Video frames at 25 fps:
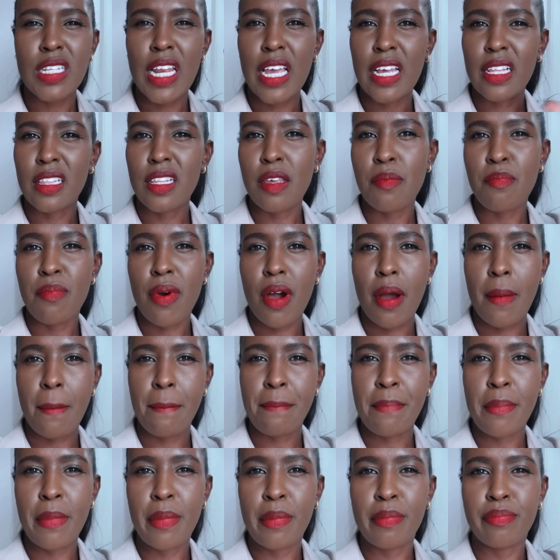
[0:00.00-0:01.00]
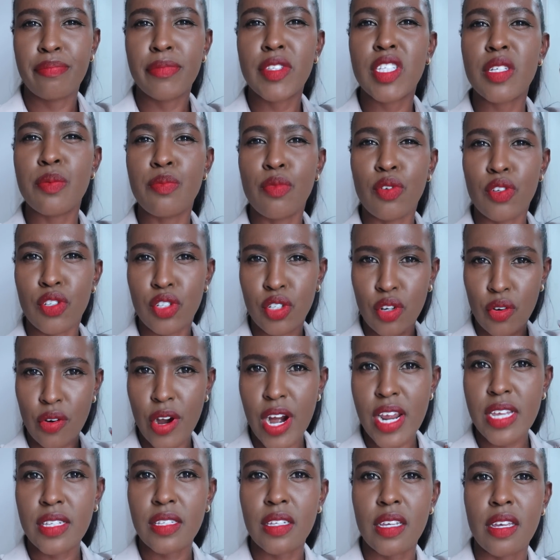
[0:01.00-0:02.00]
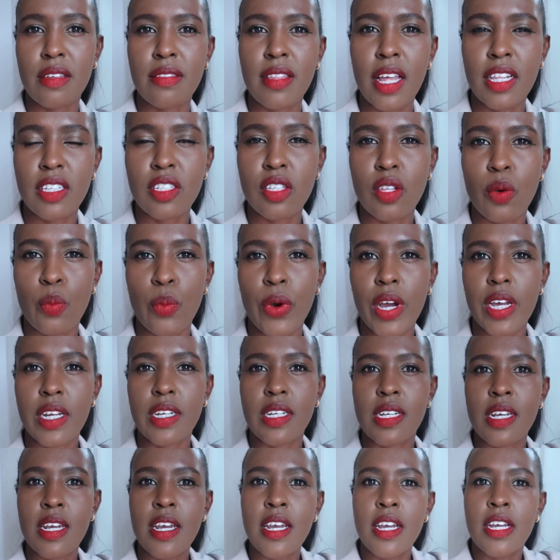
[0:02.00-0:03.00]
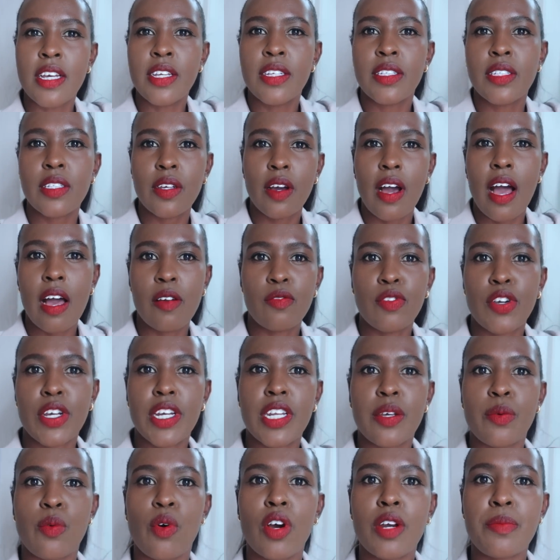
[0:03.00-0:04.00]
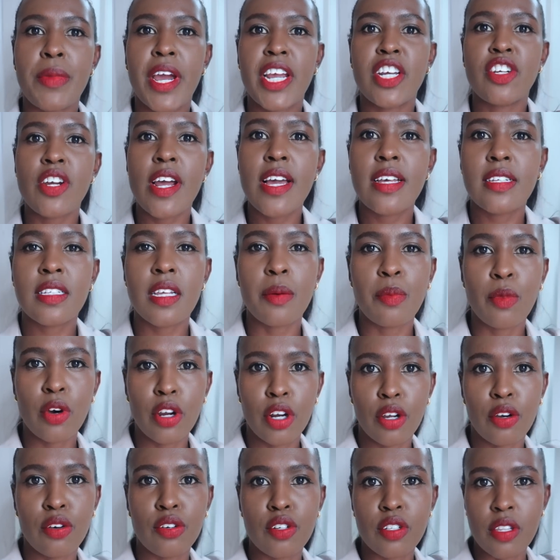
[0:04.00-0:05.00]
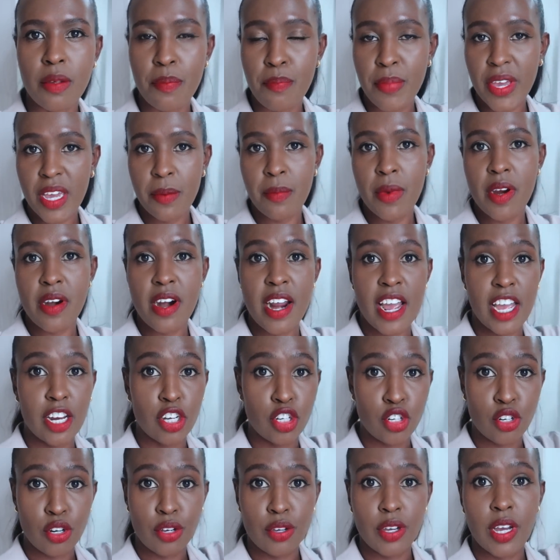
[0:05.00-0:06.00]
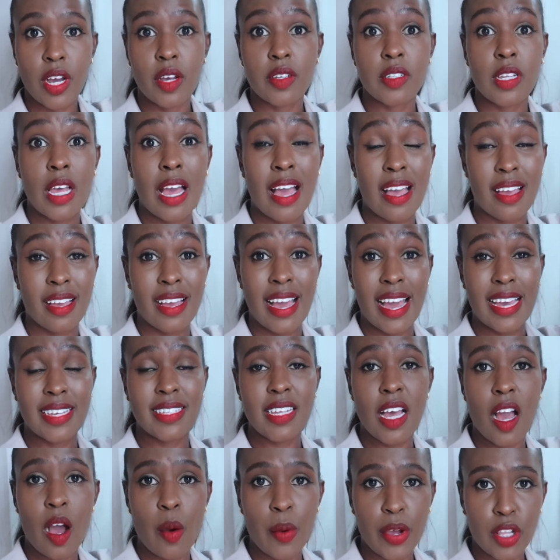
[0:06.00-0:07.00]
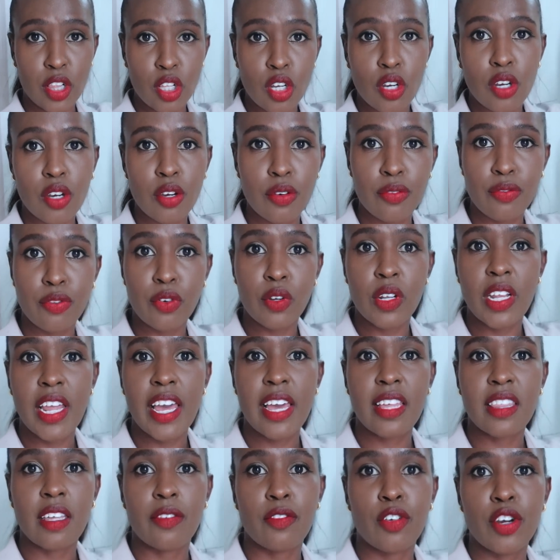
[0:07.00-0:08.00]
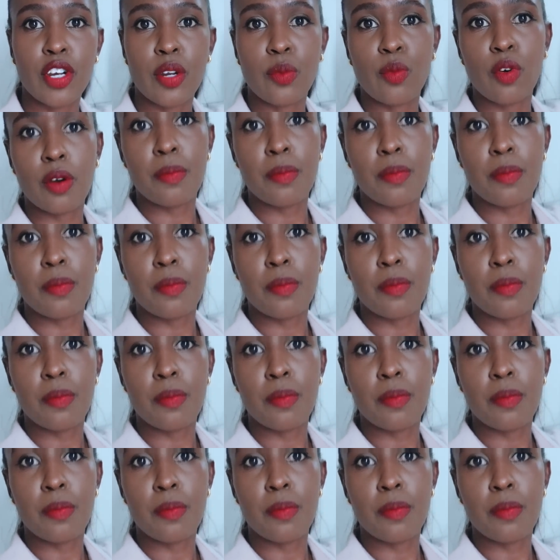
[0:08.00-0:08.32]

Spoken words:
like lip balm, it's moisturizing, that's the word. So I've already worn my dress. I'm gonna go to the big mirror and show you guys how I look full length. I've already